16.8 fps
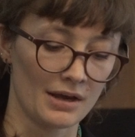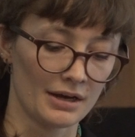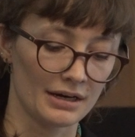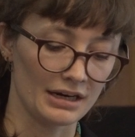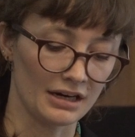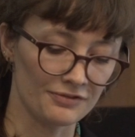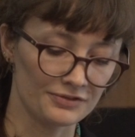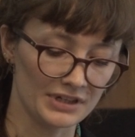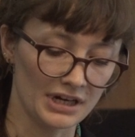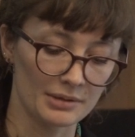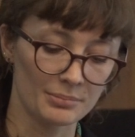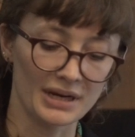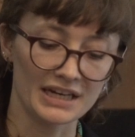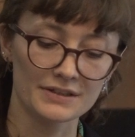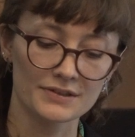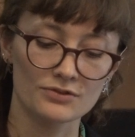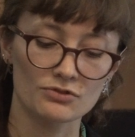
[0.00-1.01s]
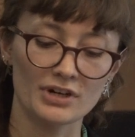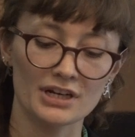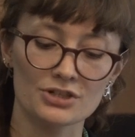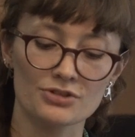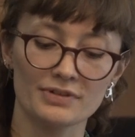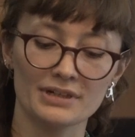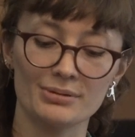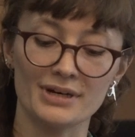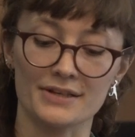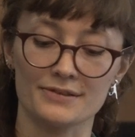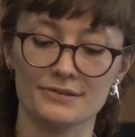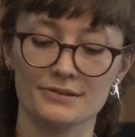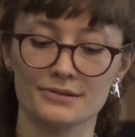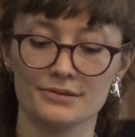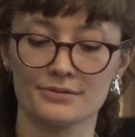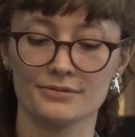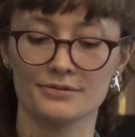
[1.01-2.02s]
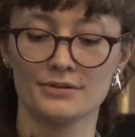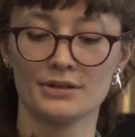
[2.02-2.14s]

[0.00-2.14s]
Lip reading: Kaftan made a strange request.